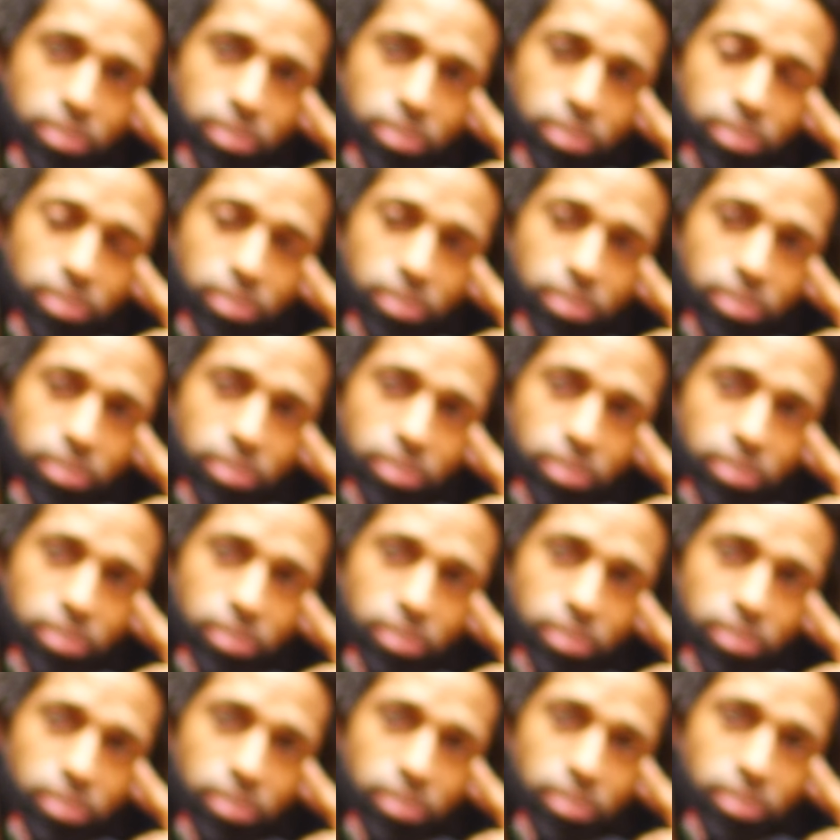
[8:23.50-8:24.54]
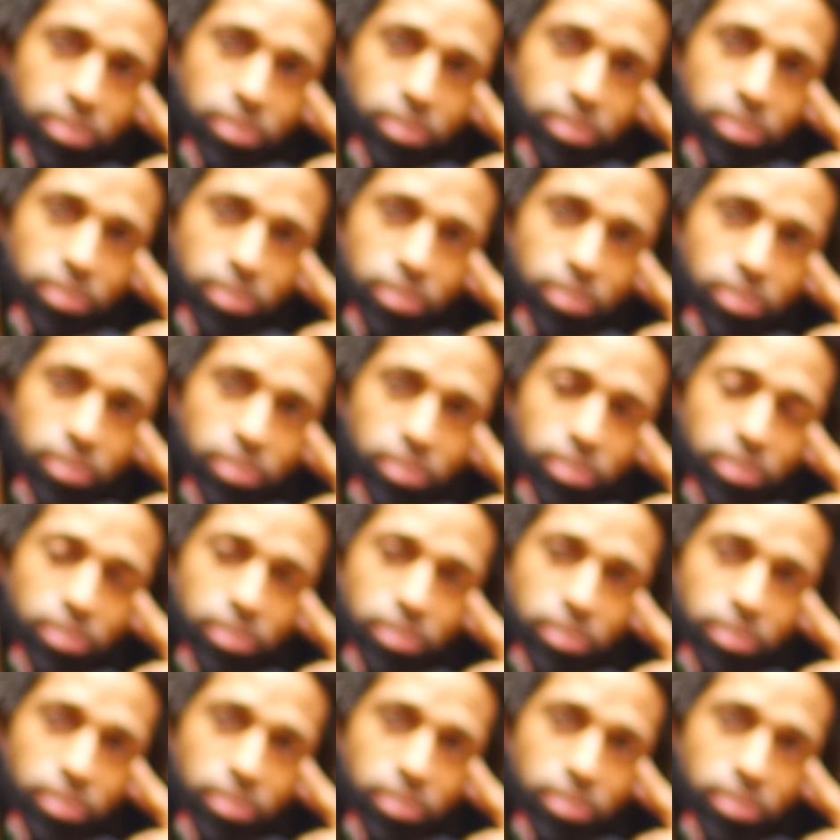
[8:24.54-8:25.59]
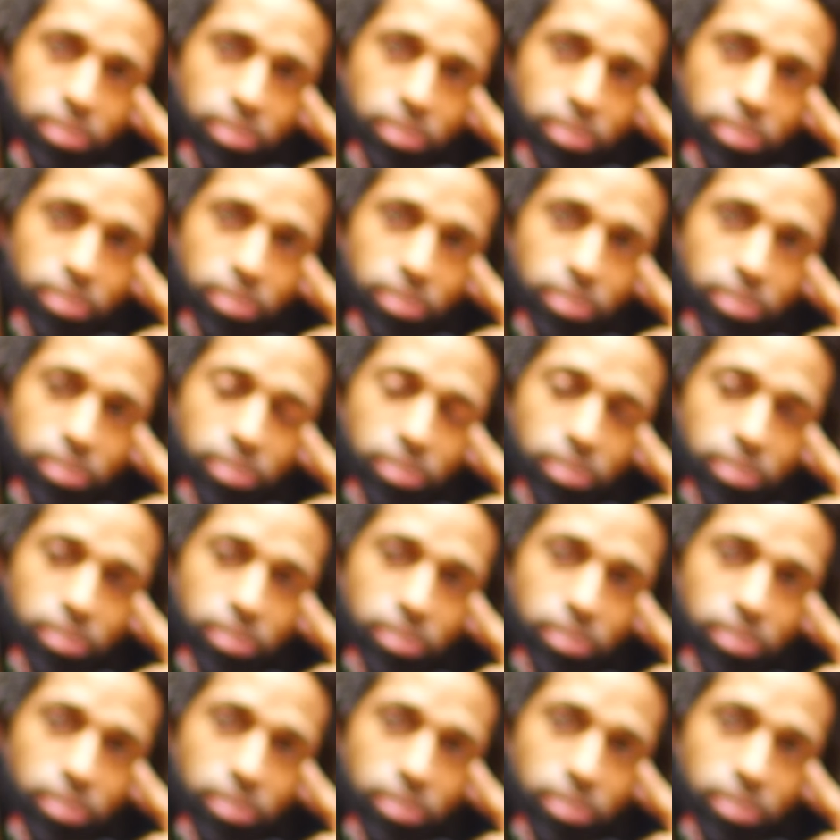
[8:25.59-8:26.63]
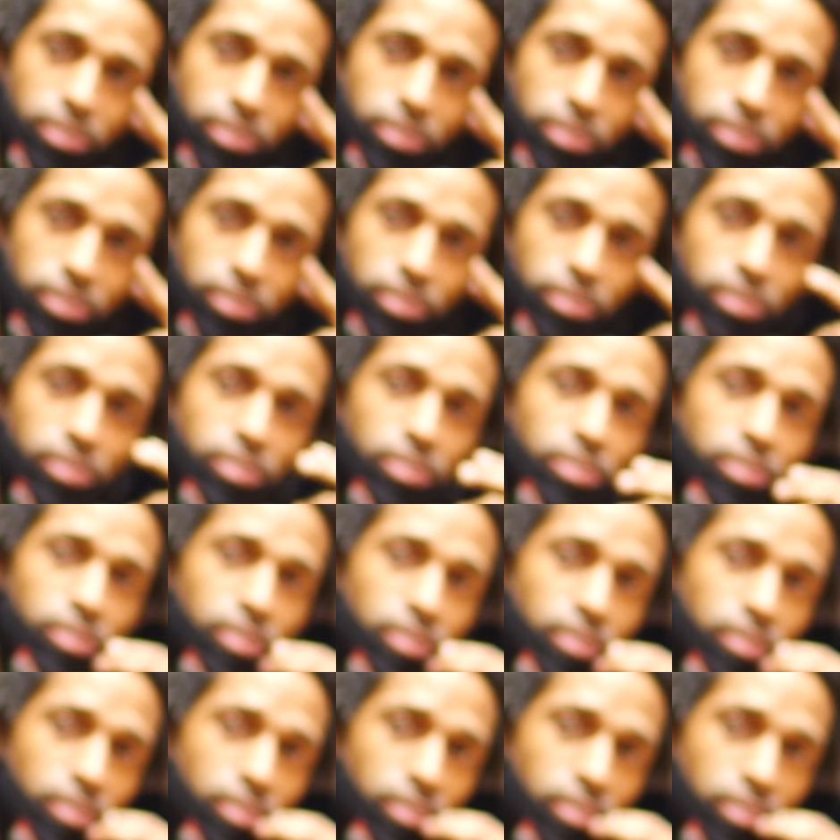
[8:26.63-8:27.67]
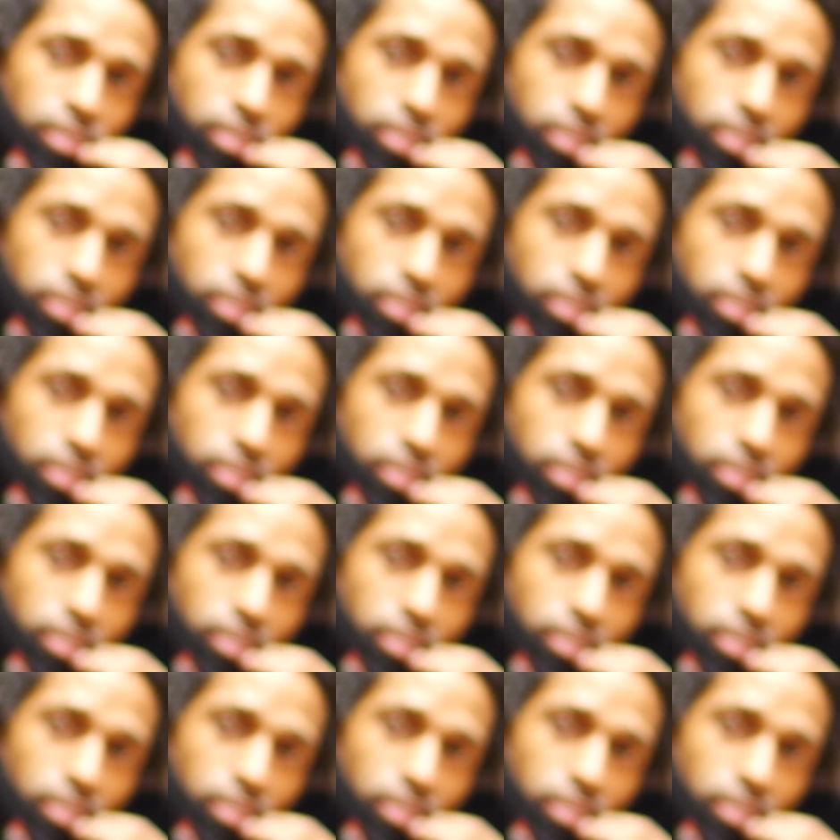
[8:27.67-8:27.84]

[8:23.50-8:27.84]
This person isn't speaking.